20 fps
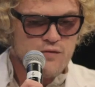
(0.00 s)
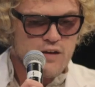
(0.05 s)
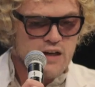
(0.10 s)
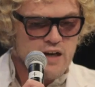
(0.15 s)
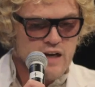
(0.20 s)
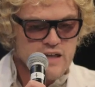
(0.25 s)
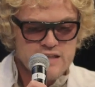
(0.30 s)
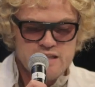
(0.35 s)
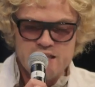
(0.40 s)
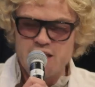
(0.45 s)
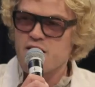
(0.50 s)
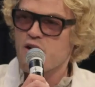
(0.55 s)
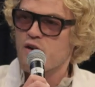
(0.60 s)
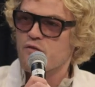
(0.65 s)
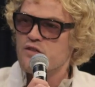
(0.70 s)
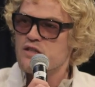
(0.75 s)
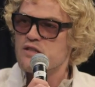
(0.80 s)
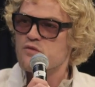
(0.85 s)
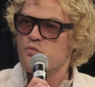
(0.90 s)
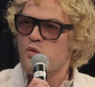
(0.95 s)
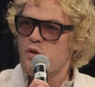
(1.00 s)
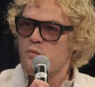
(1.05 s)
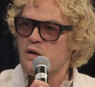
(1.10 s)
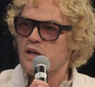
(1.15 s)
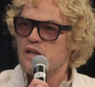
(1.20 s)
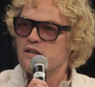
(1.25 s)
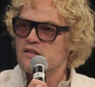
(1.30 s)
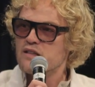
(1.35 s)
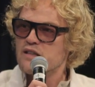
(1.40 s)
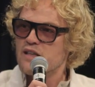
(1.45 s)
an idea of this
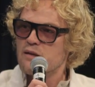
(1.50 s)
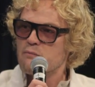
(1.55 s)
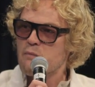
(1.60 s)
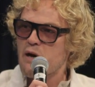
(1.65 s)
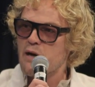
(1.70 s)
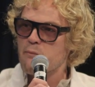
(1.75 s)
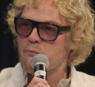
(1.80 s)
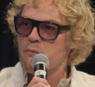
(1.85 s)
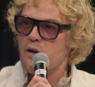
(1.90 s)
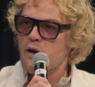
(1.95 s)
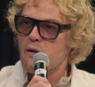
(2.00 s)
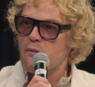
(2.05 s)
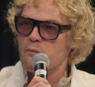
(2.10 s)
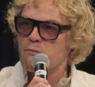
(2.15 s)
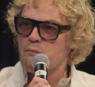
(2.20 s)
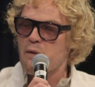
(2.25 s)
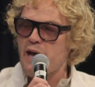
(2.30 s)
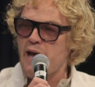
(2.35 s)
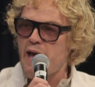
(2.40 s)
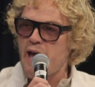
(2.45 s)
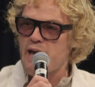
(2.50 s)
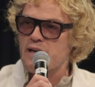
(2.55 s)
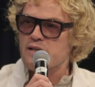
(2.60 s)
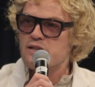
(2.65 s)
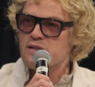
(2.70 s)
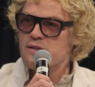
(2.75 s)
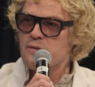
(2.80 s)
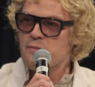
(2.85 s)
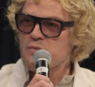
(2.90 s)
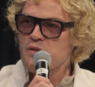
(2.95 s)
woman in my
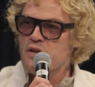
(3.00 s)
head,